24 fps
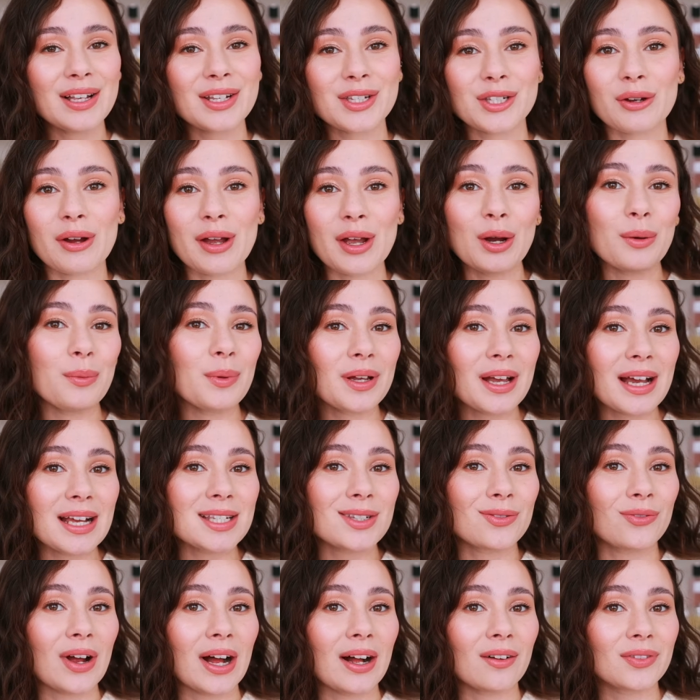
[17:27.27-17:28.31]
So I hope you
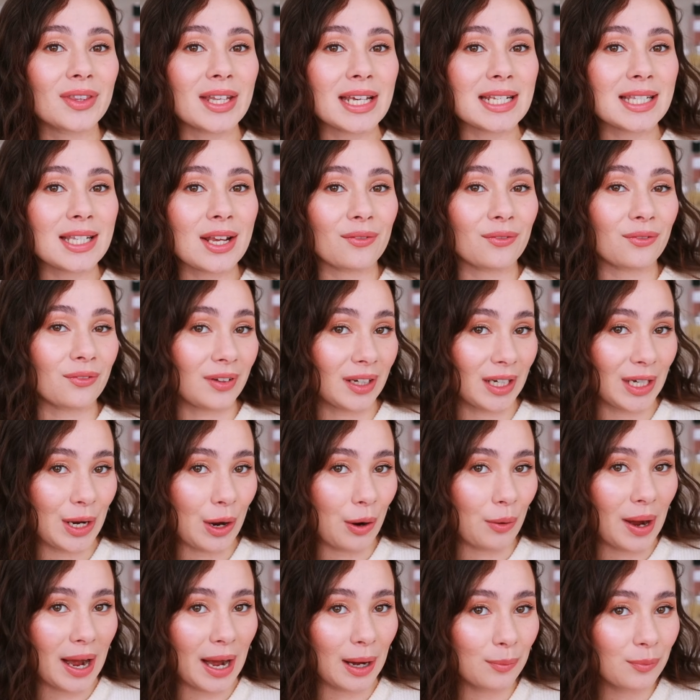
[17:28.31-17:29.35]
guys found this
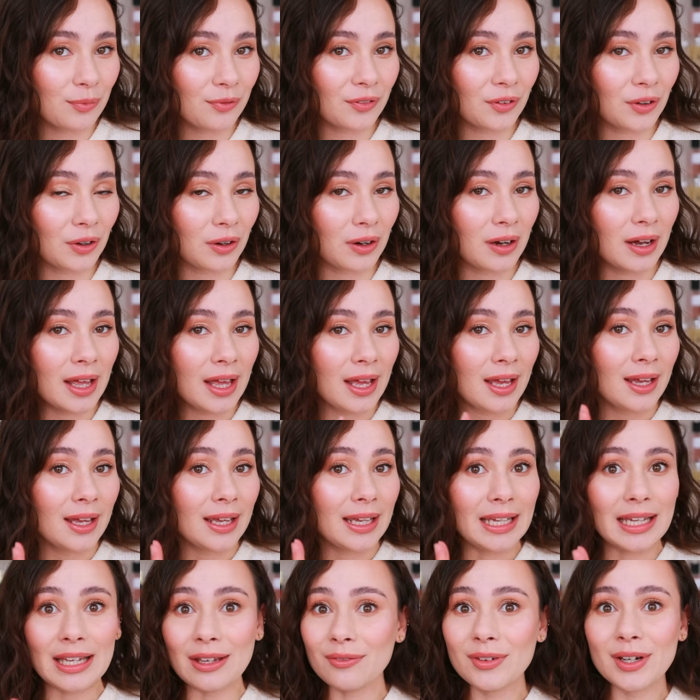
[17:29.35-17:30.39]
video helpful
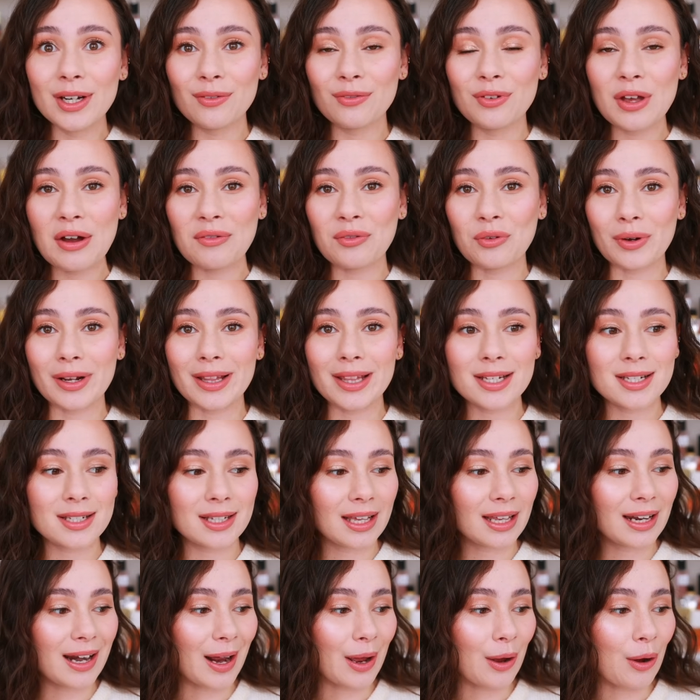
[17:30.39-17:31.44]
even if you have oily
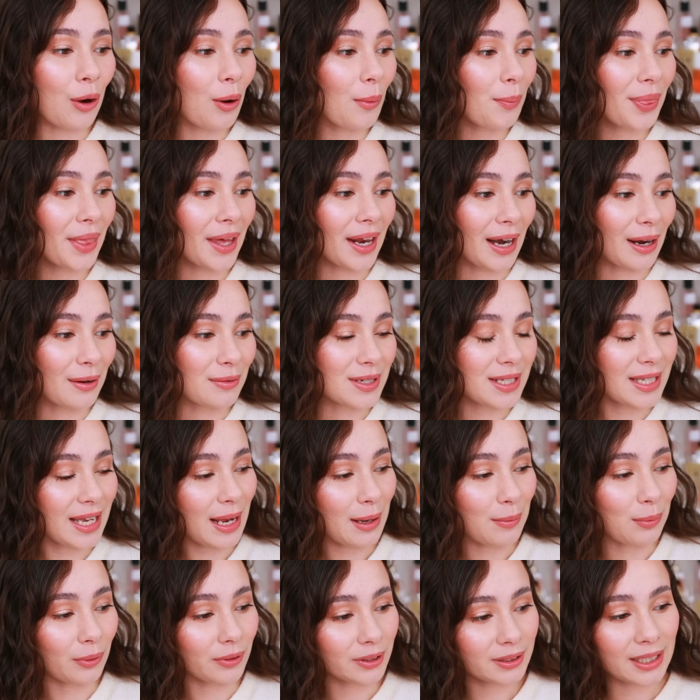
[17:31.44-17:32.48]
skin, I hope that I was
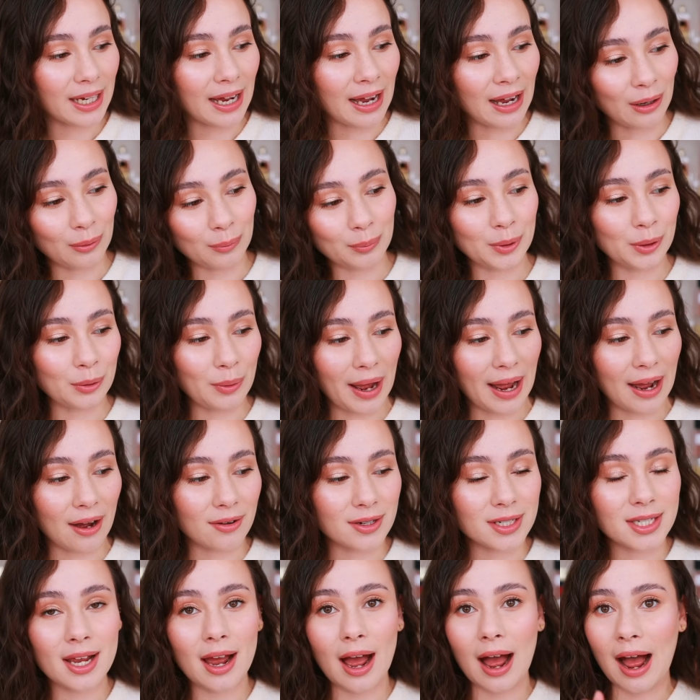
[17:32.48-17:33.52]
able to help you
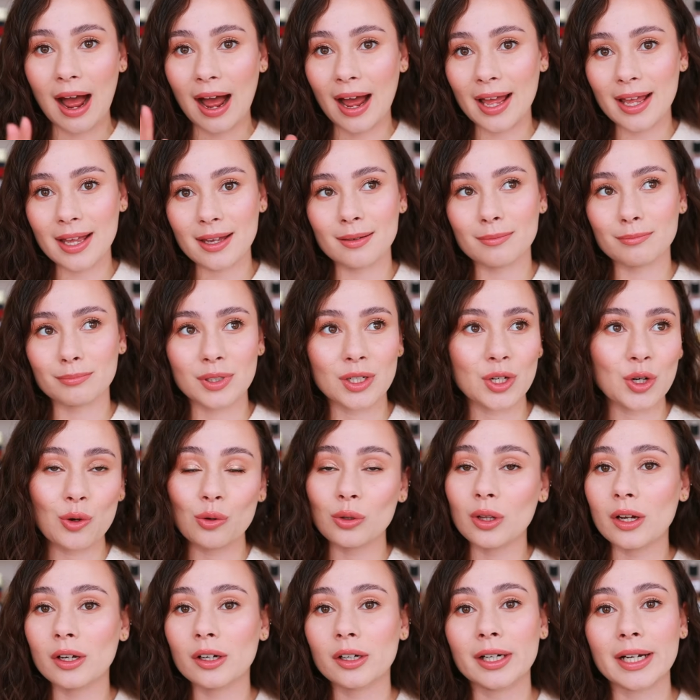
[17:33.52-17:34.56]
out. I am no
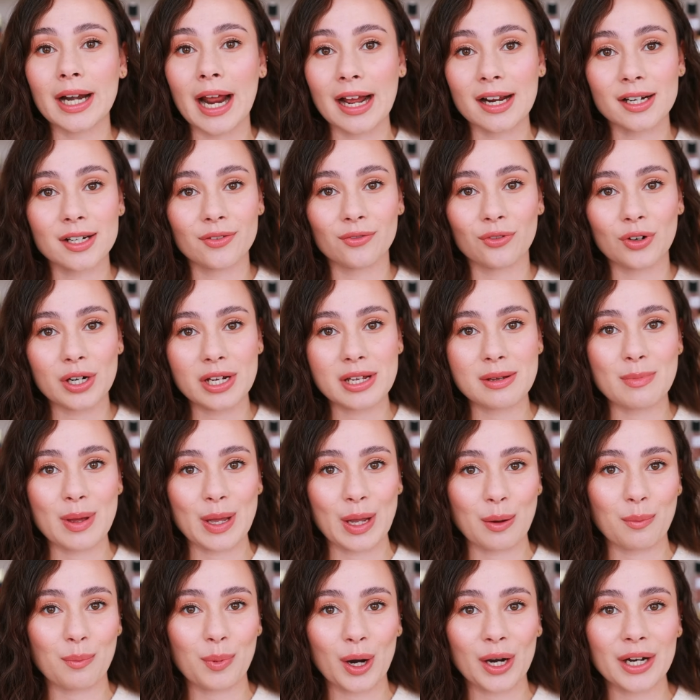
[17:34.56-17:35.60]
longer an active working
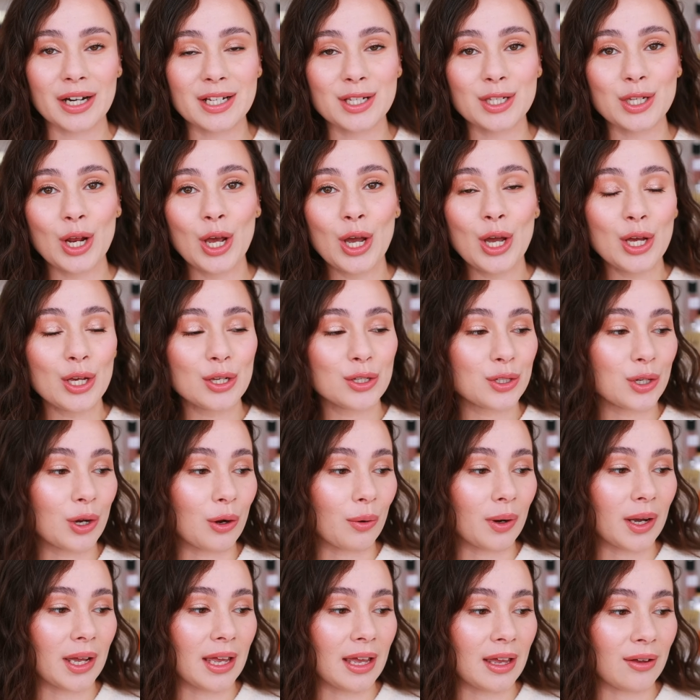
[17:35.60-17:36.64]
makeup artist,
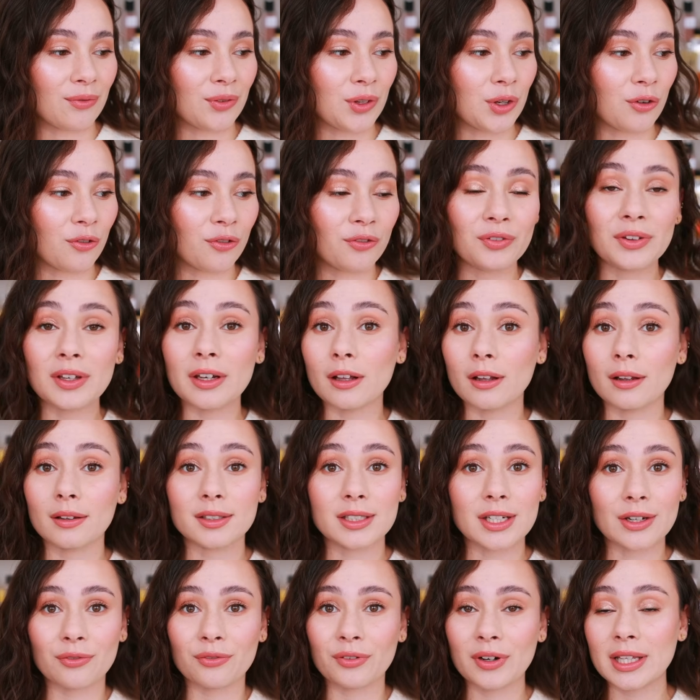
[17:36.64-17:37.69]
so if you feel
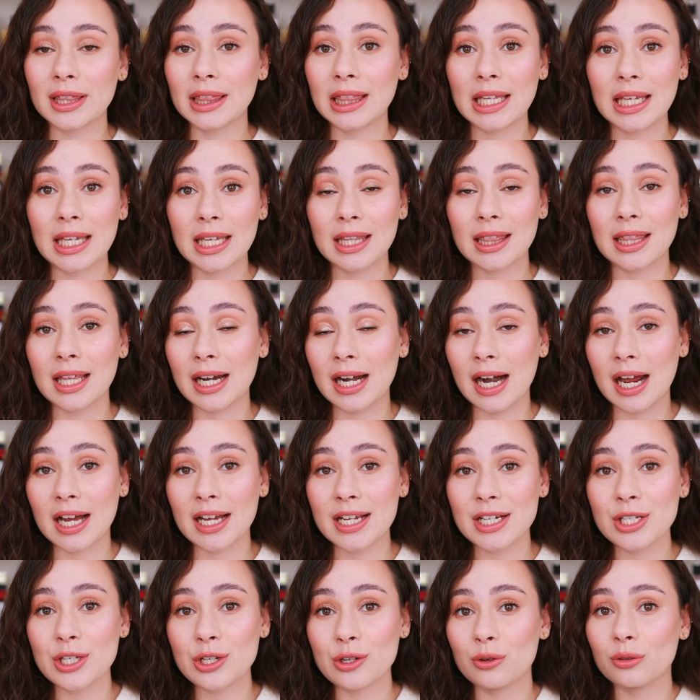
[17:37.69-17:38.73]
differently than
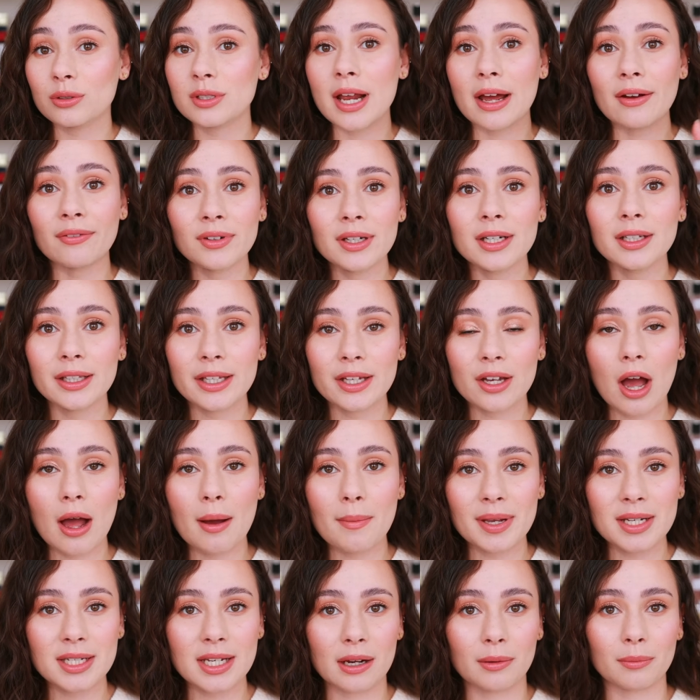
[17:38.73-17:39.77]
I do, definitely
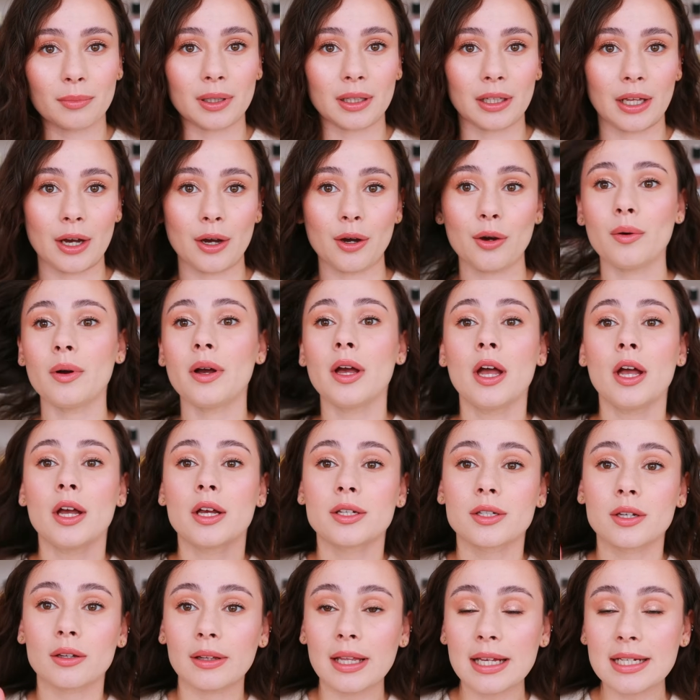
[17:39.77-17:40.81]
comment down below.
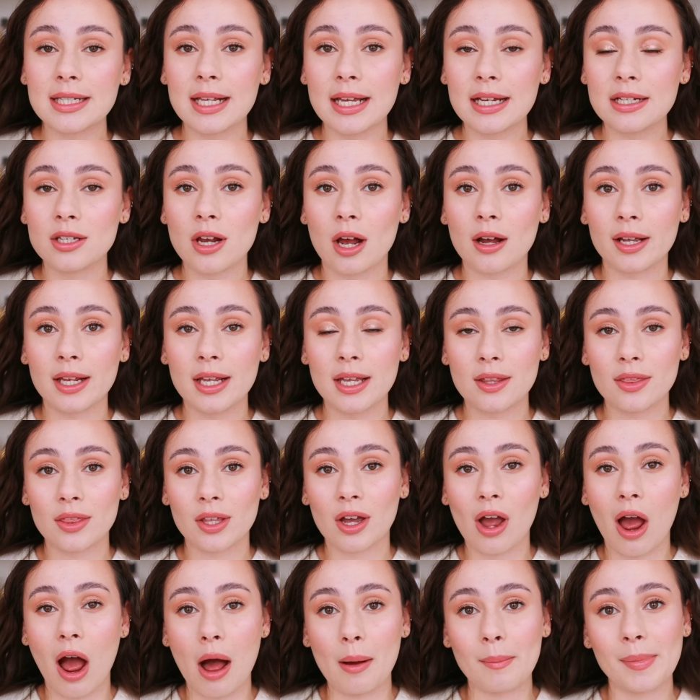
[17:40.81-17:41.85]
So let's get talking in the
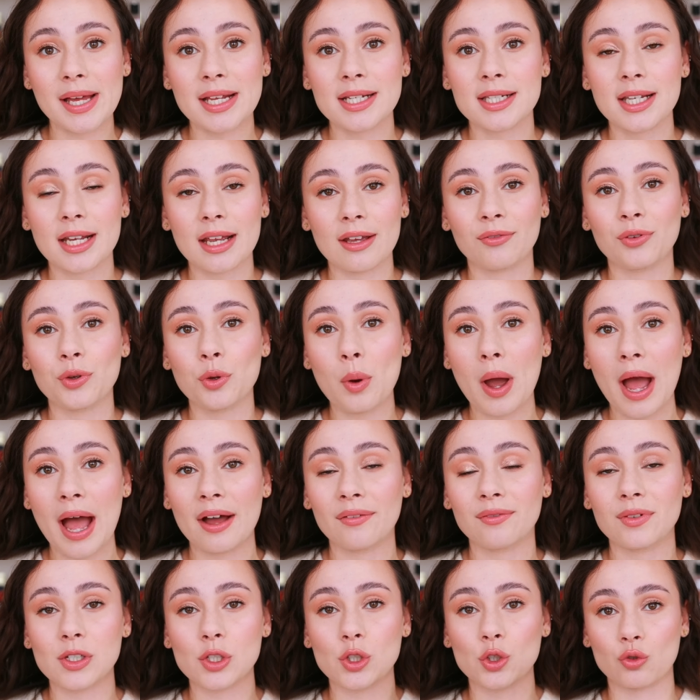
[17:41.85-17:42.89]
comments. If you
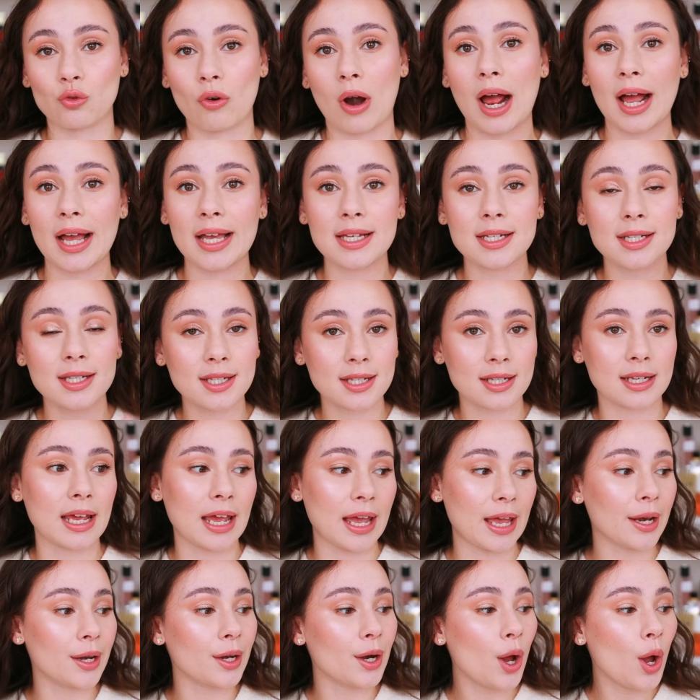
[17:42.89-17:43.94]
have dry
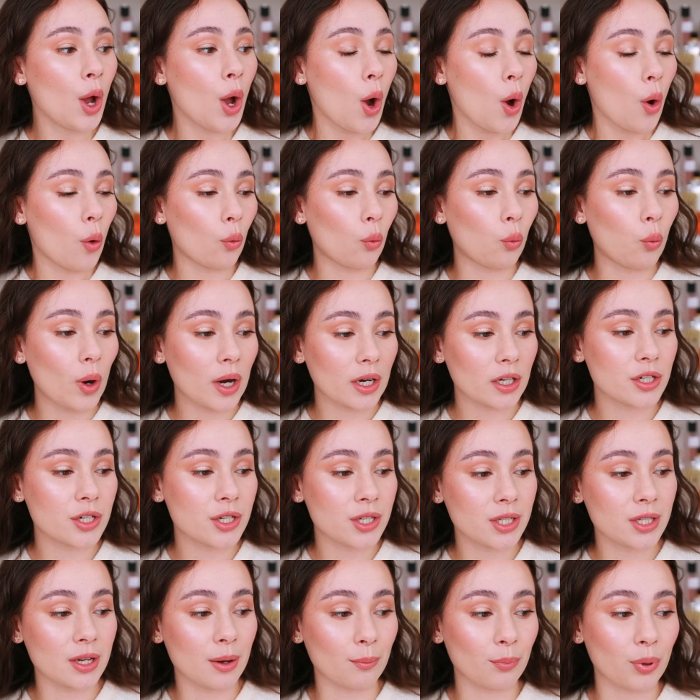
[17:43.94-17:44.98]
skin, what are
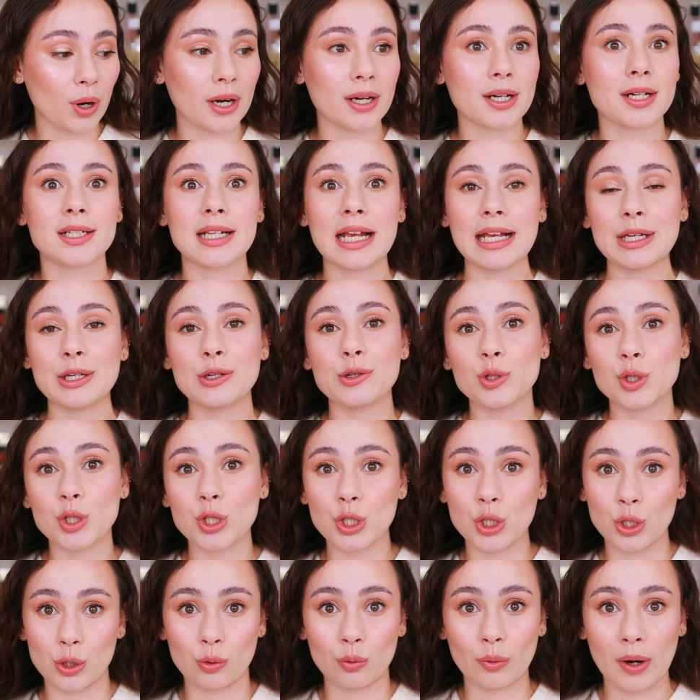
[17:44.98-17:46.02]
some products that you
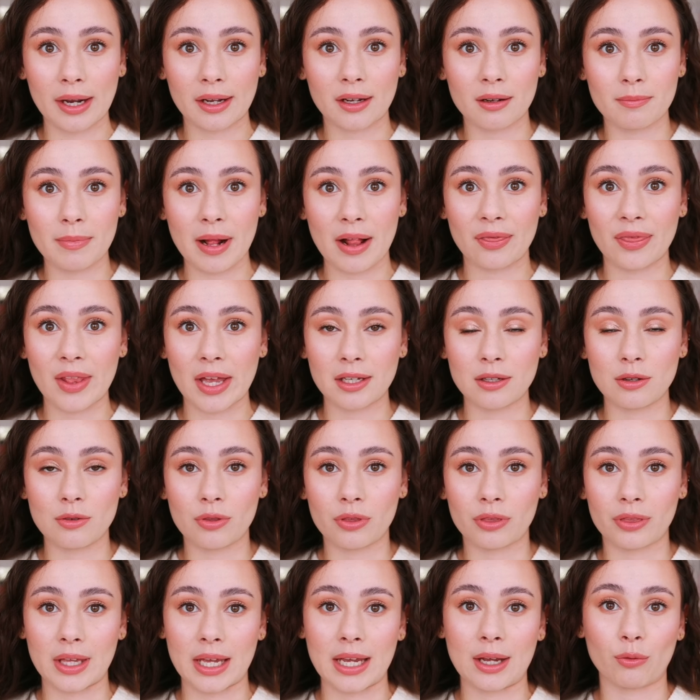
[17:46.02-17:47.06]
do recommend that you
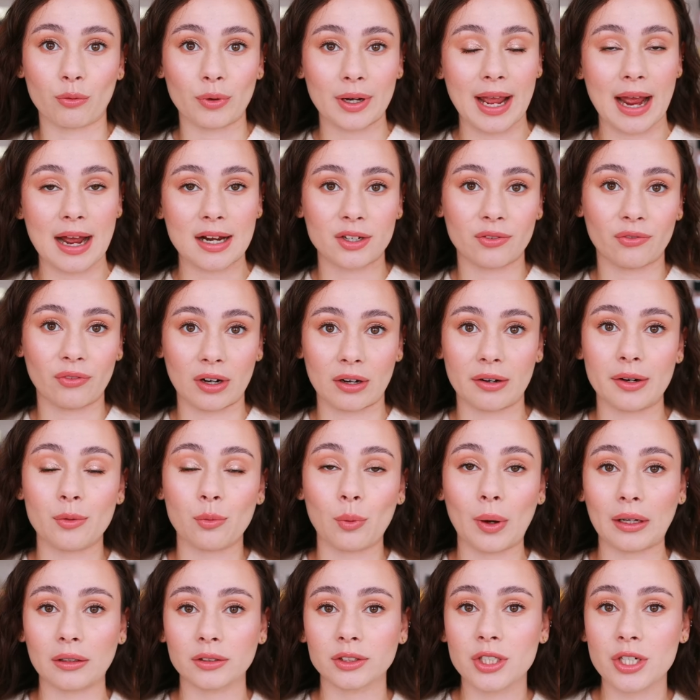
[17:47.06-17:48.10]
think react very
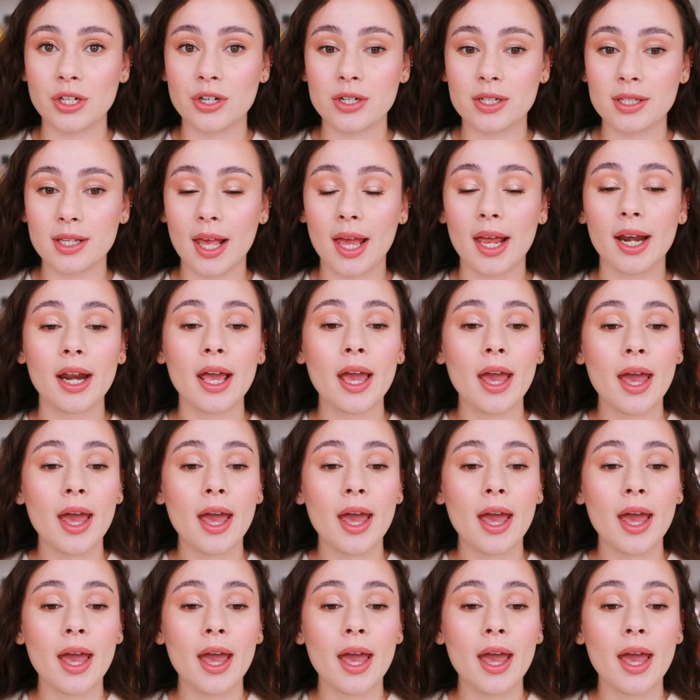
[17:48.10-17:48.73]
well to your skin?